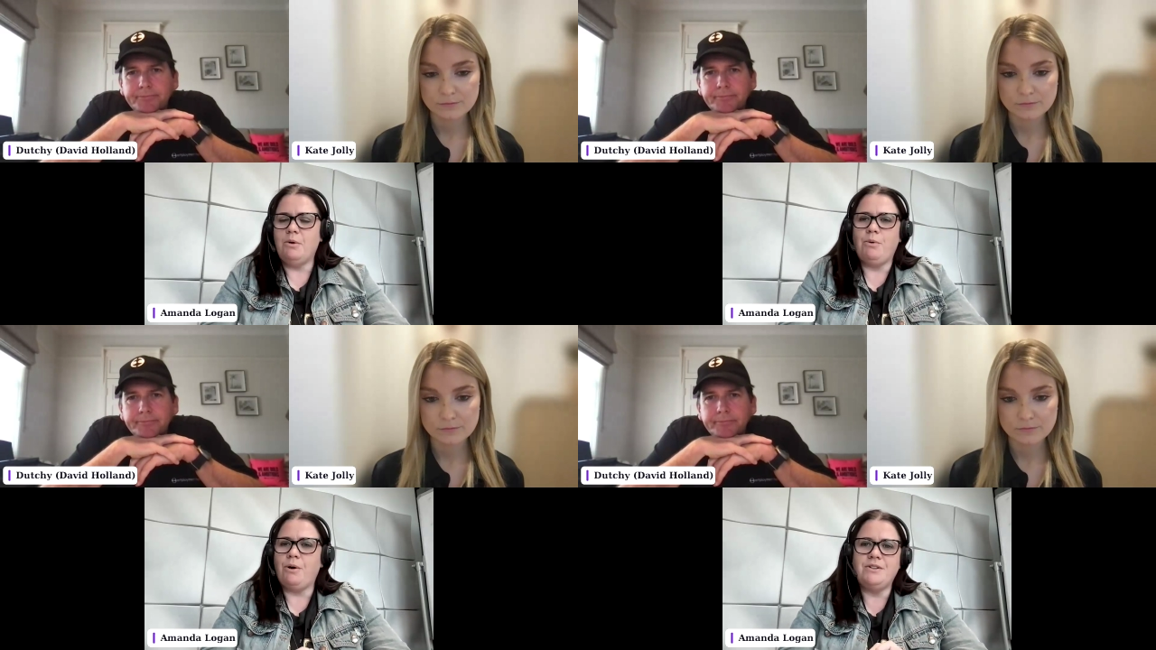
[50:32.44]

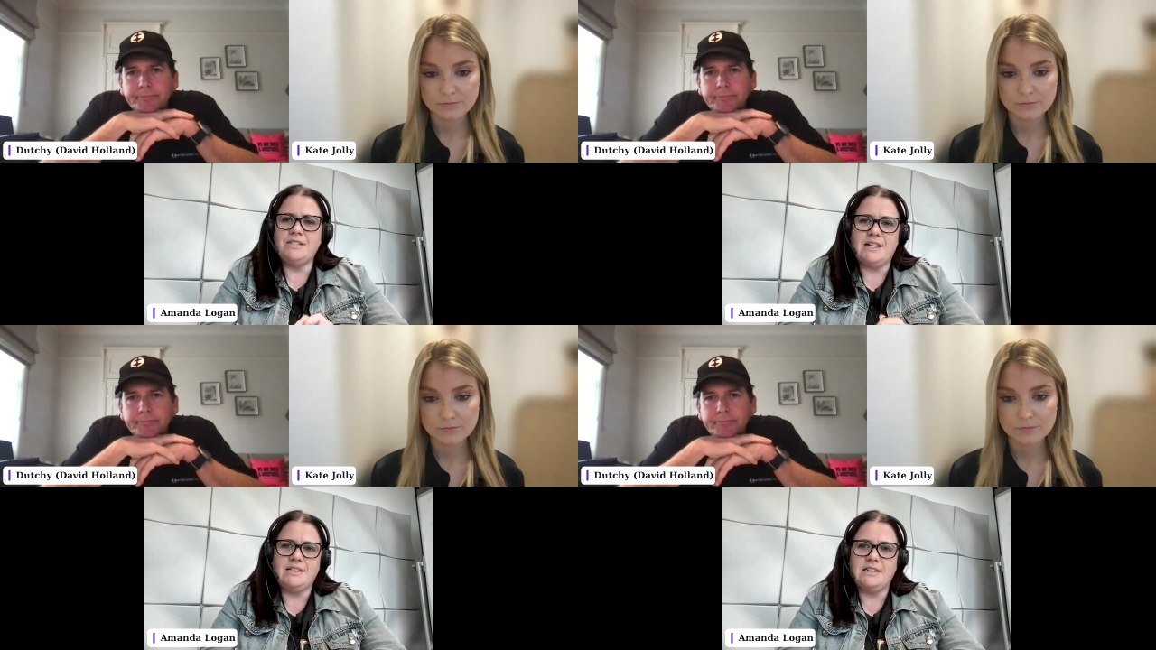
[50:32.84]
Speaker 1: we won't
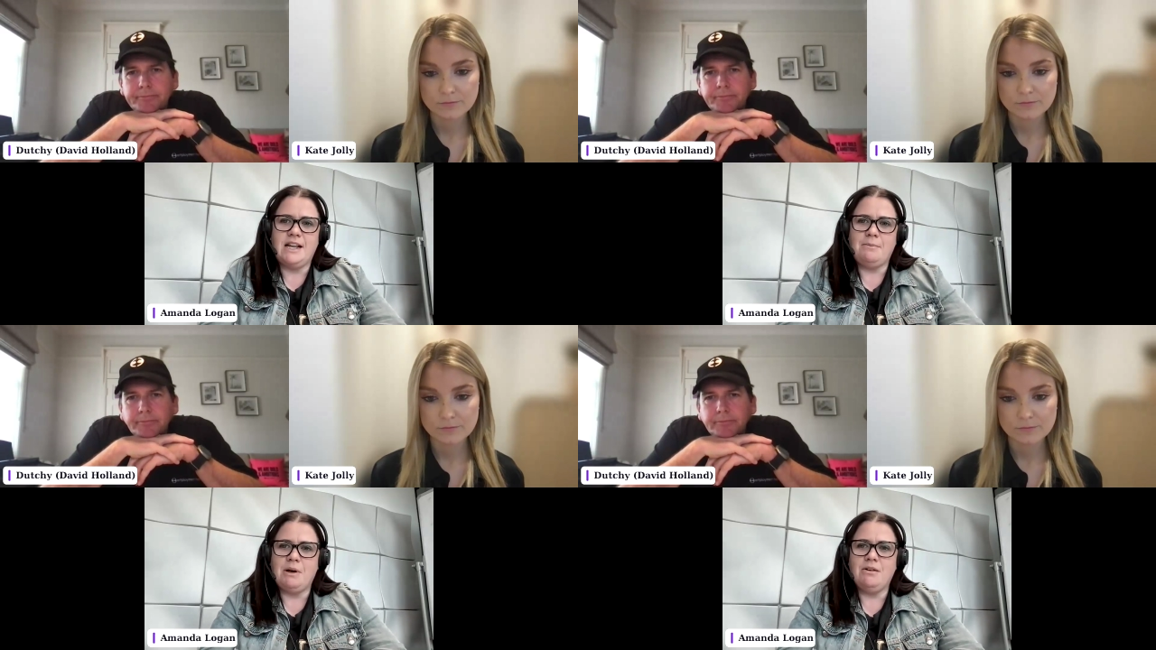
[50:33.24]
send an
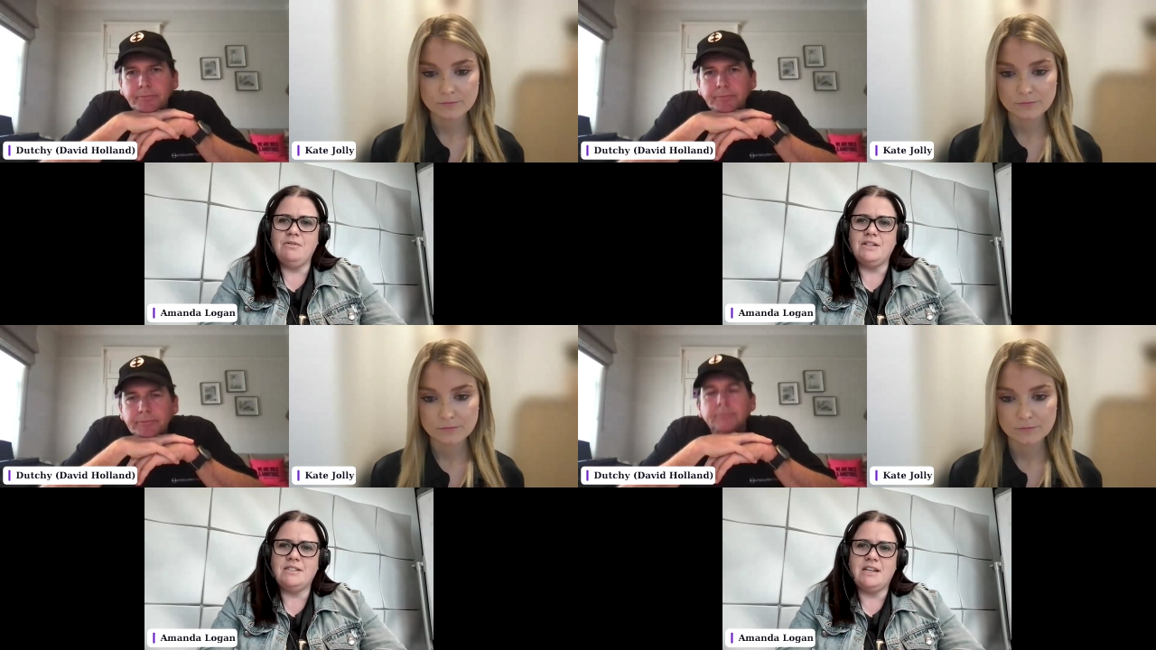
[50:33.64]
email
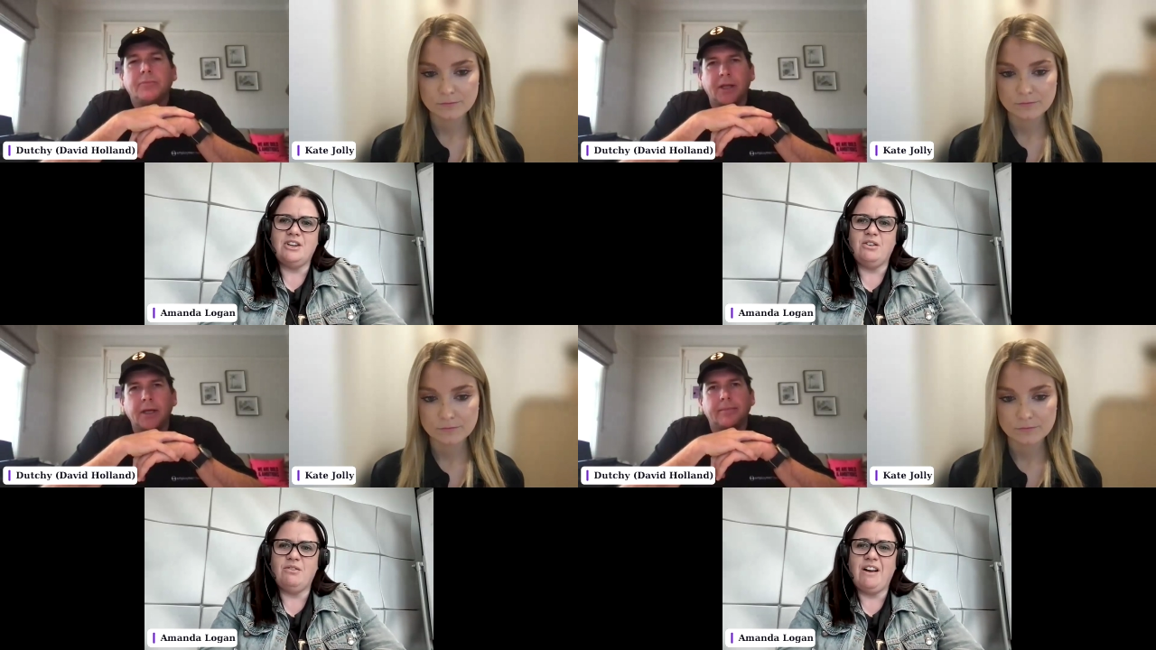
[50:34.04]
the
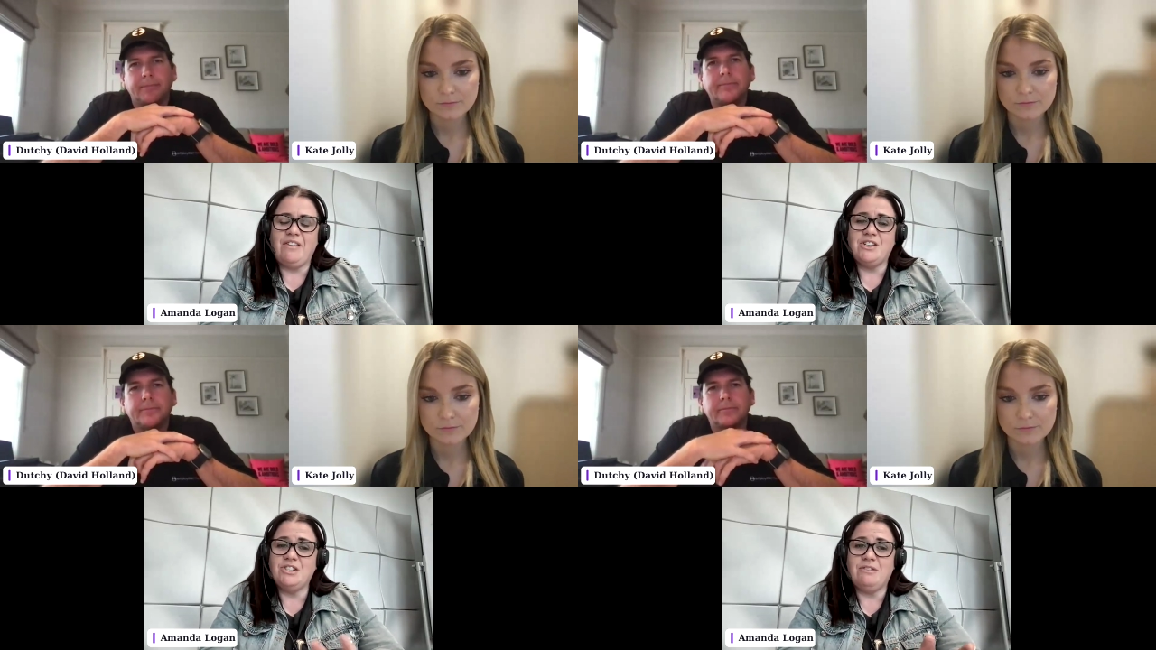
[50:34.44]
ceo would
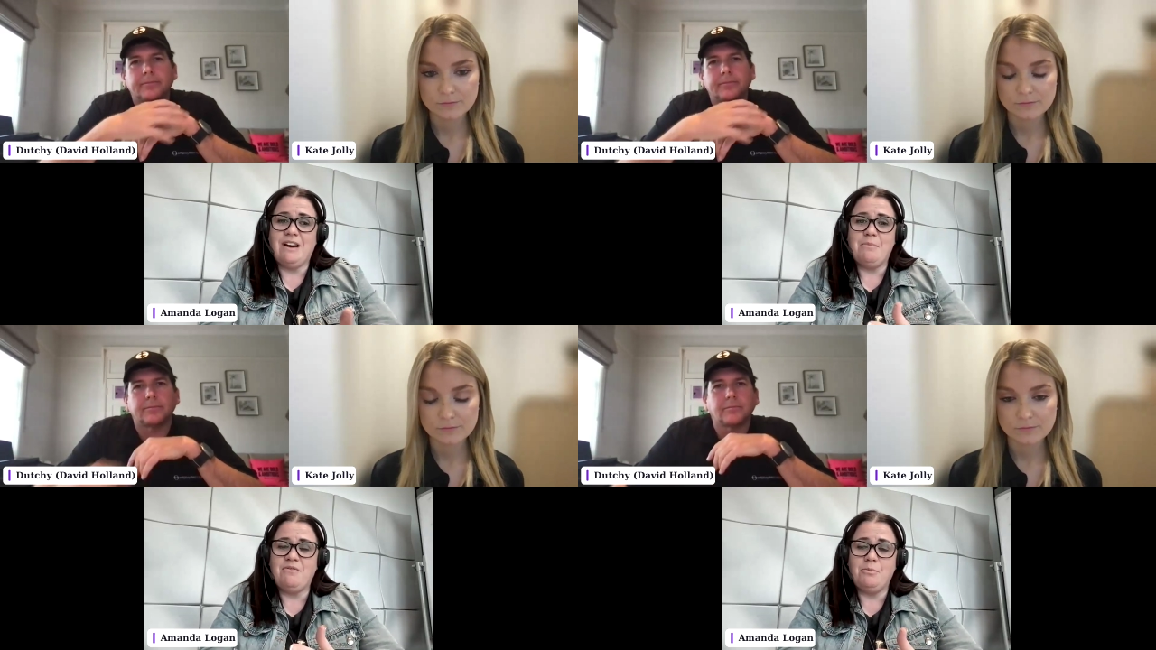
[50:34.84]
rather just
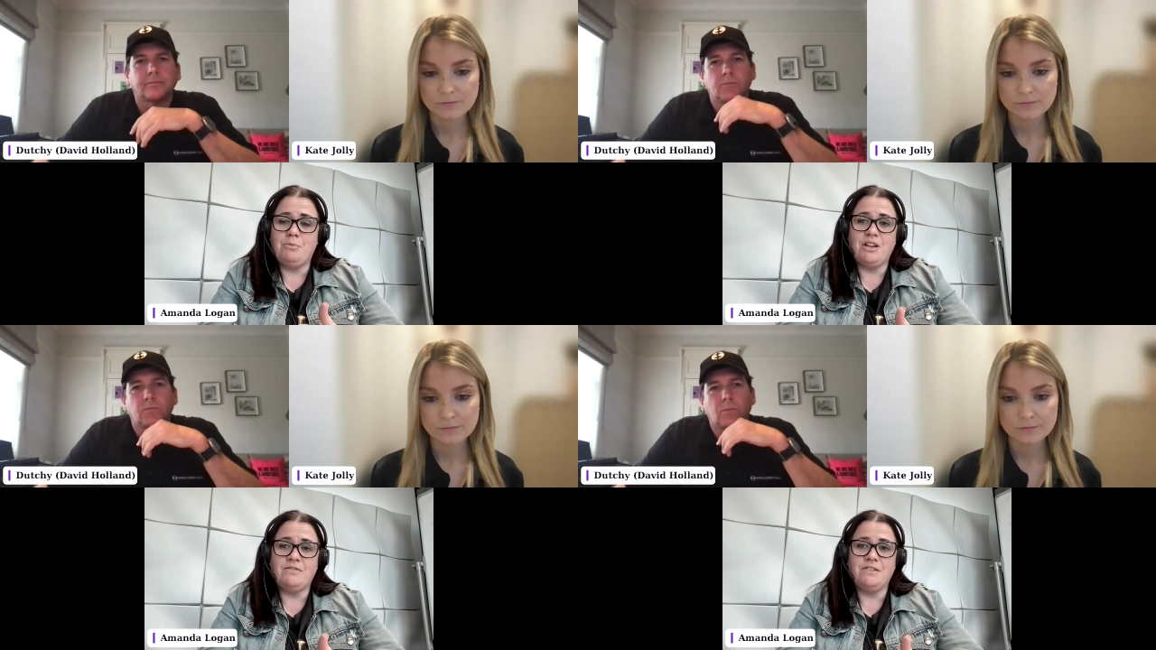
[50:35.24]
grab
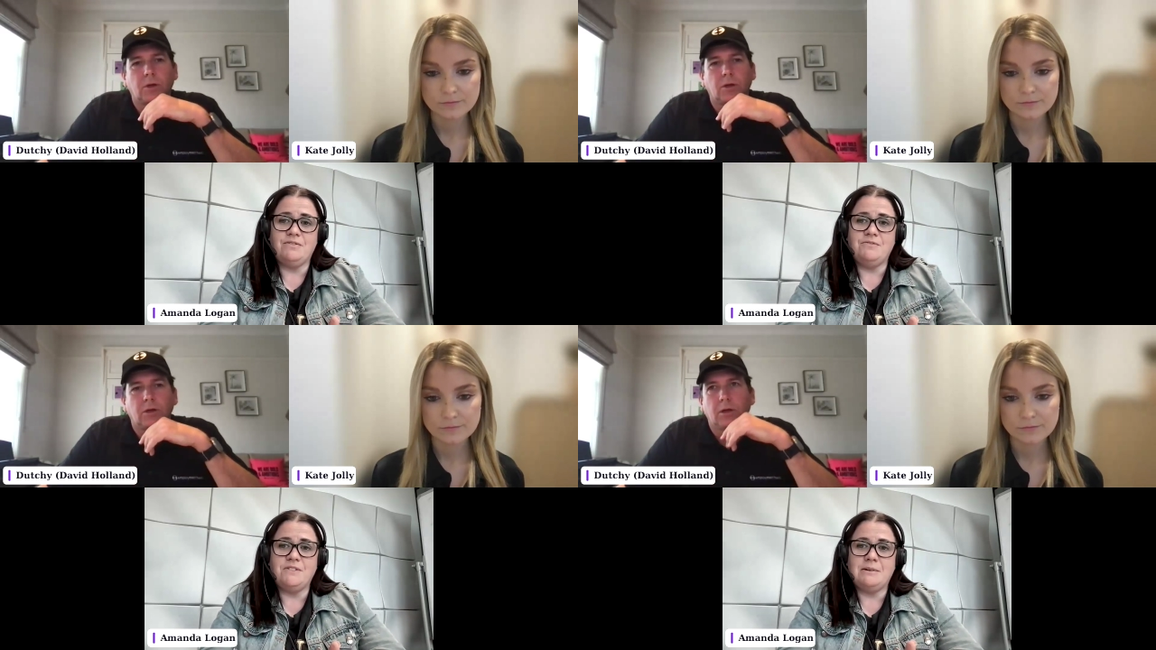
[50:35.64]
everybody for
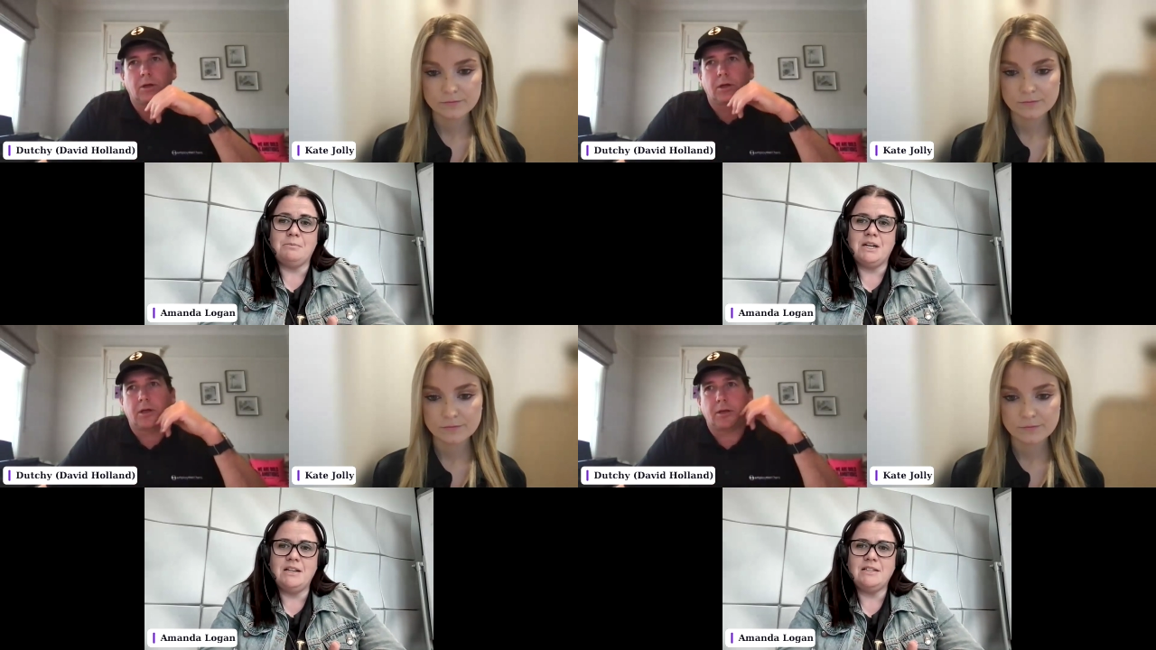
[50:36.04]
15
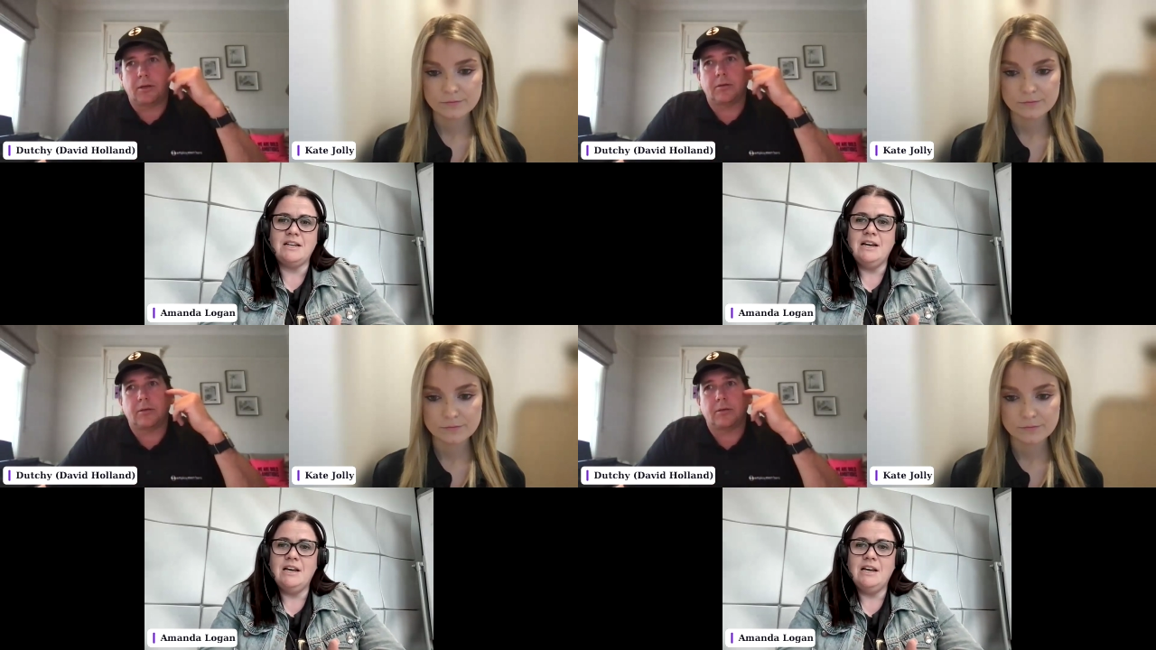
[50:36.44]
minutes